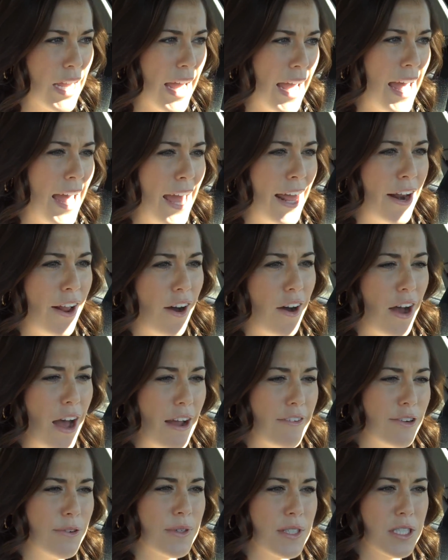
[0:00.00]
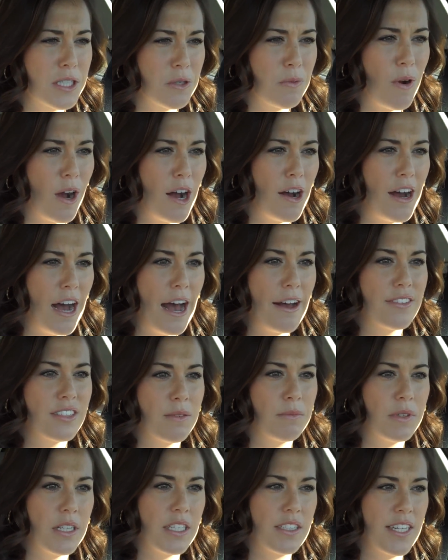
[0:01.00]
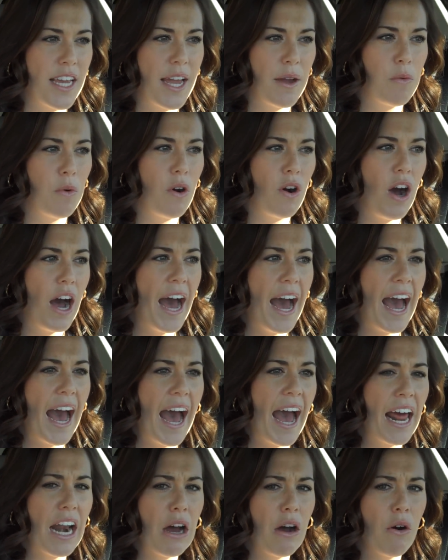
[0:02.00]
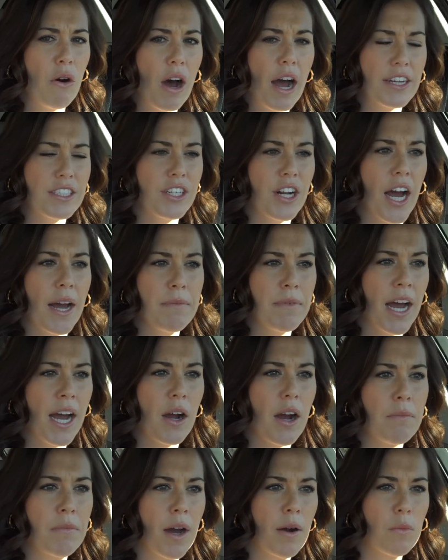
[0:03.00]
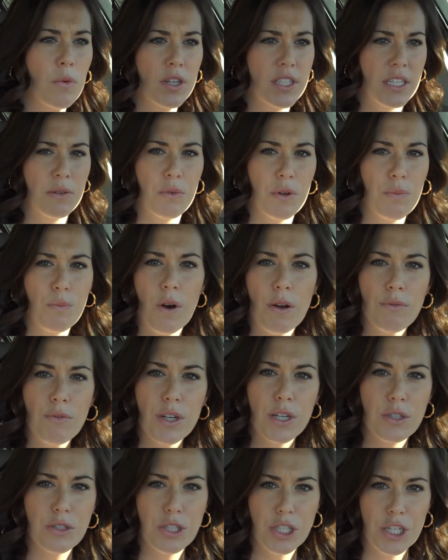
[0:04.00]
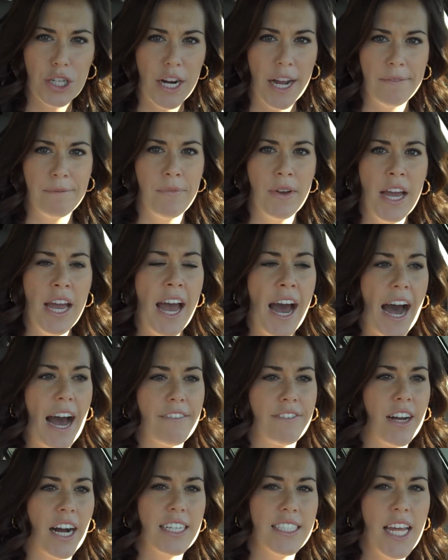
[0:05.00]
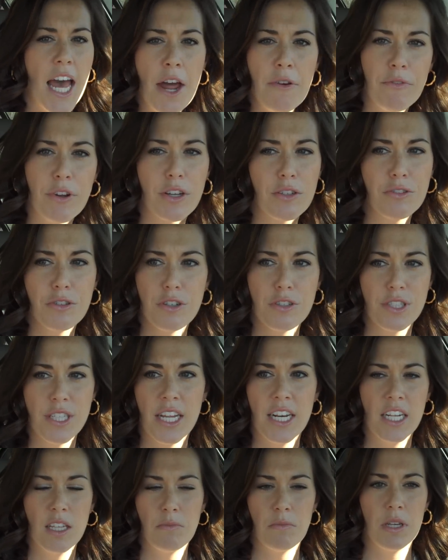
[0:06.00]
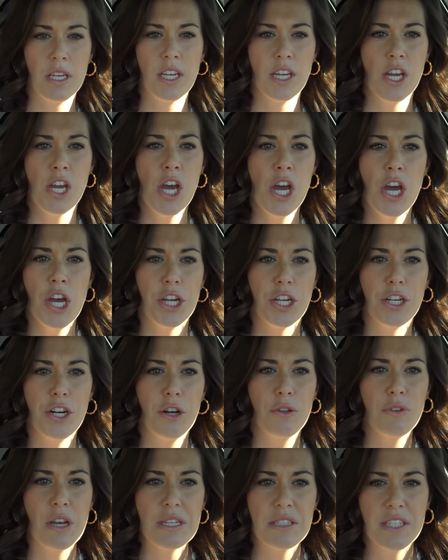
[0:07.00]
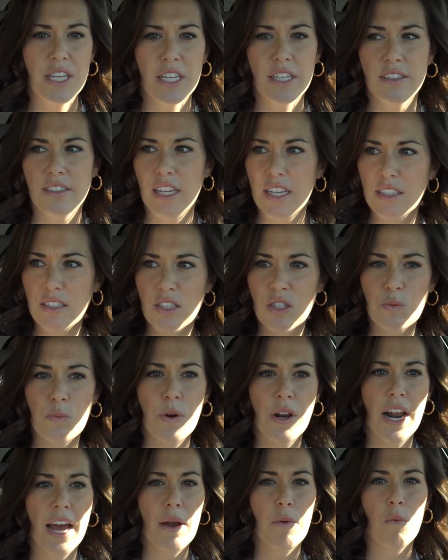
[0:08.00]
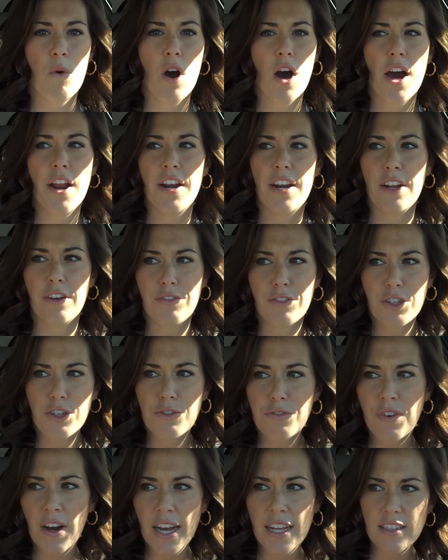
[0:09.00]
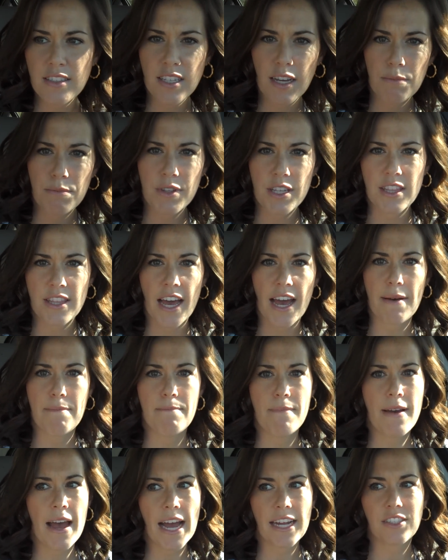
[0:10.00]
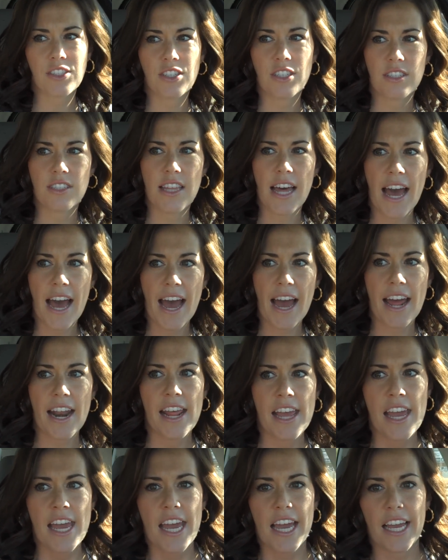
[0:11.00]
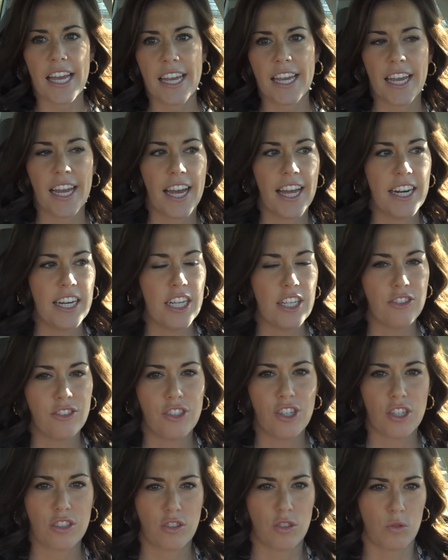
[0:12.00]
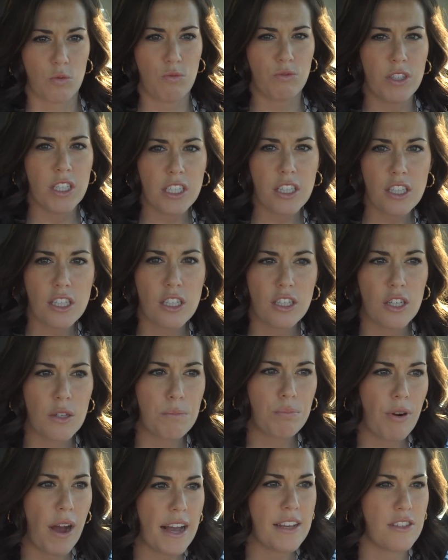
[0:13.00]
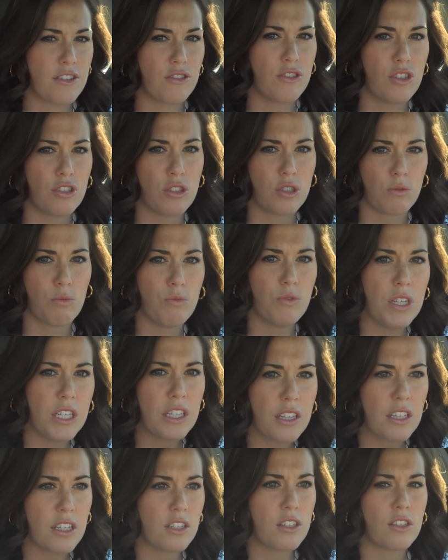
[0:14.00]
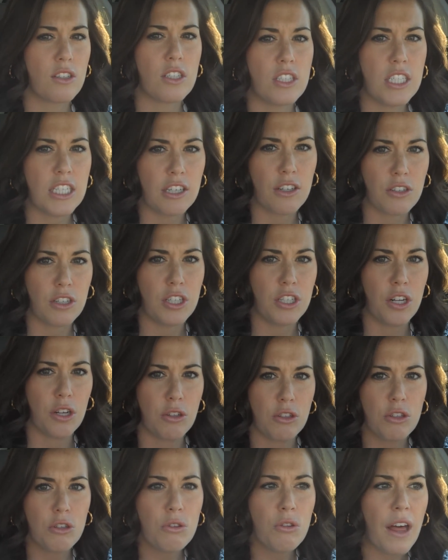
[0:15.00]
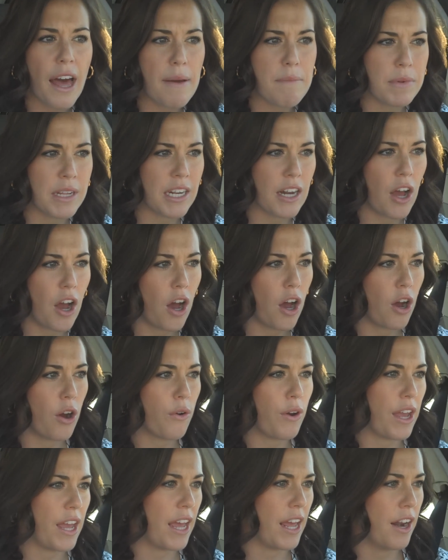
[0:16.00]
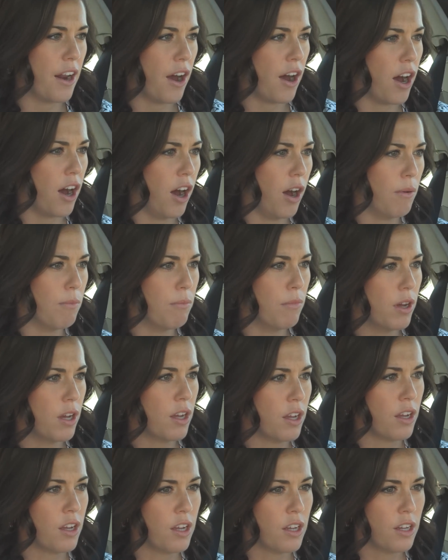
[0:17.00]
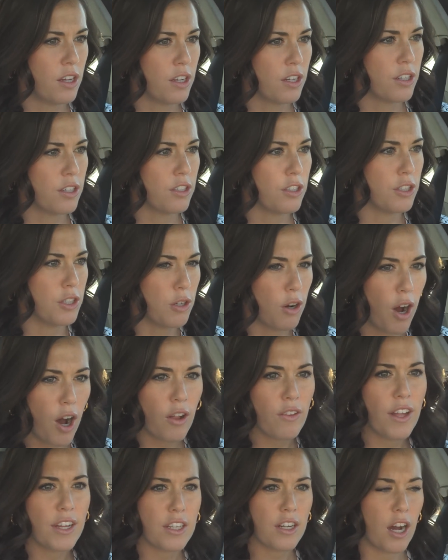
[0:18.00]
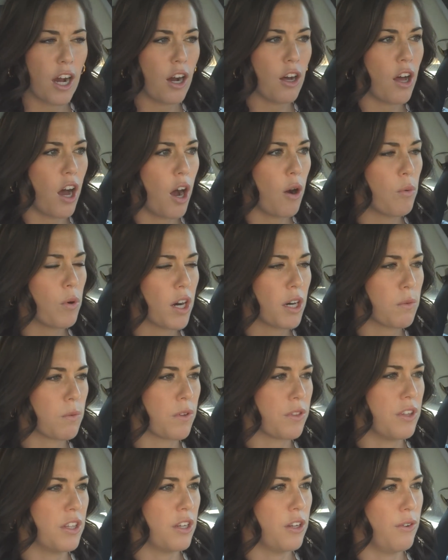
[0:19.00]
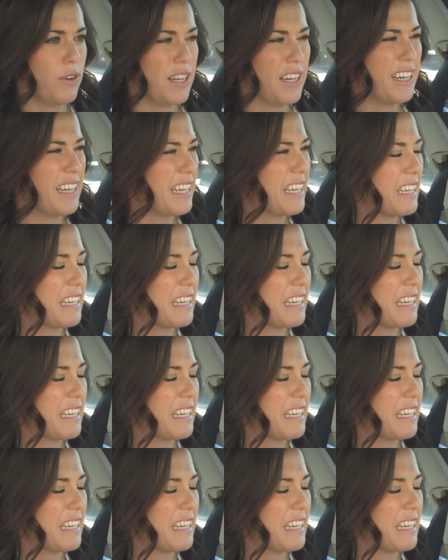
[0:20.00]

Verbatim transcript: and every once in a while I'll have somebody say, well, I, I don't, you know, I'm not, I'm not working with one realtor. I'm, I've got 10 realtors sending me, you know, listings. This is what I want. And if you find something that matches that and is just a really good price, it's just a really good deal, you know, you let me know and, um, you know, I'll let, I'll, I'll work with you. And